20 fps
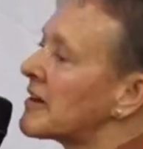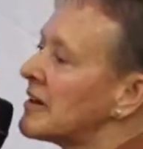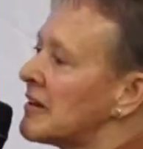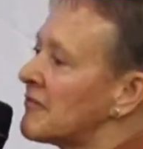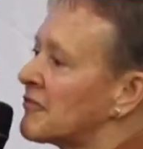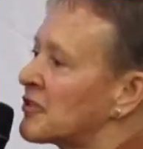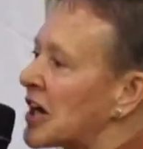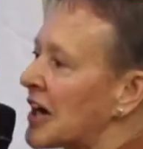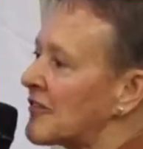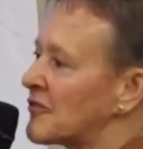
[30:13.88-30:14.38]

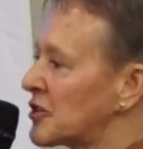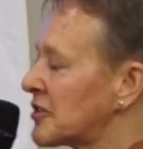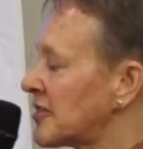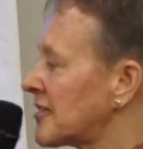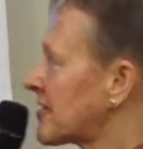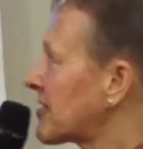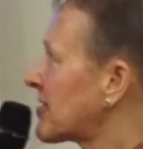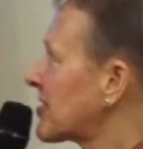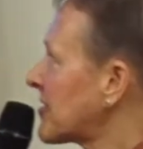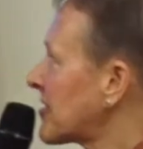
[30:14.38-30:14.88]
of
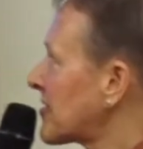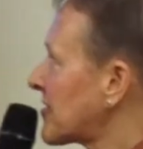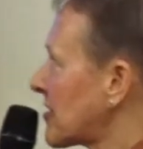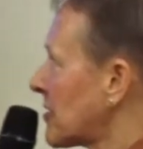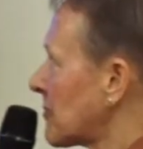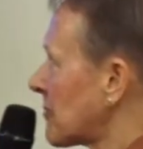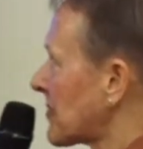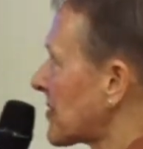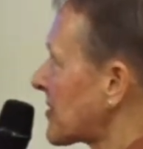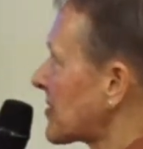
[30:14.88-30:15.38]
governance
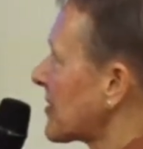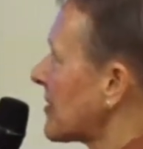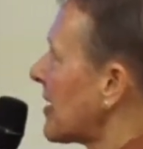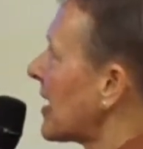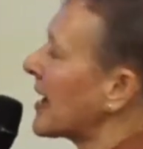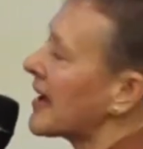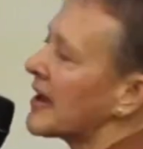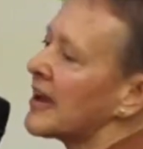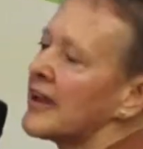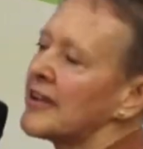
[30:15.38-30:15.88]
systems,
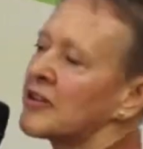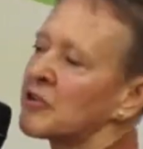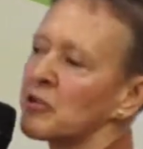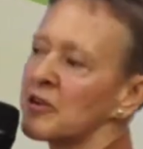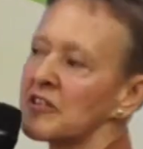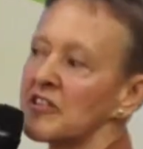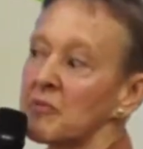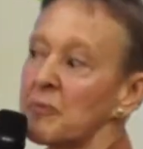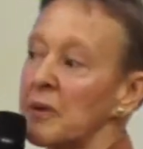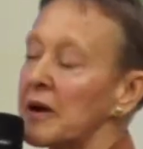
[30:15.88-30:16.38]
i.e.
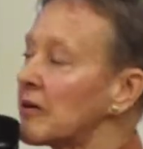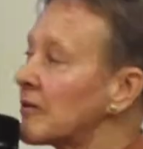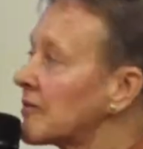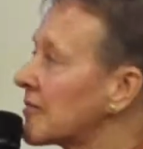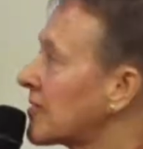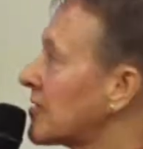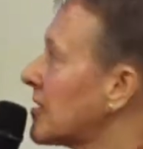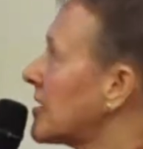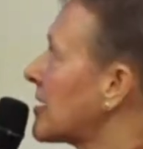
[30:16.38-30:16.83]
transparency and